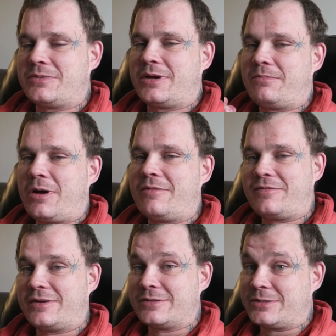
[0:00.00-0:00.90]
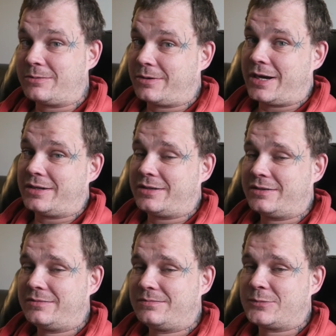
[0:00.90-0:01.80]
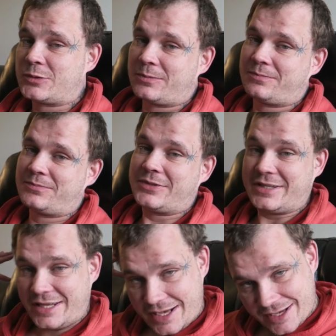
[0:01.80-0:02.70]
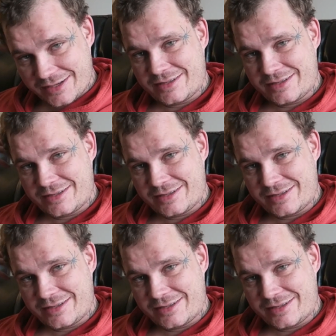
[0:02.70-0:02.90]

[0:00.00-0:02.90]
when I'm not feeling so great. So, yeah.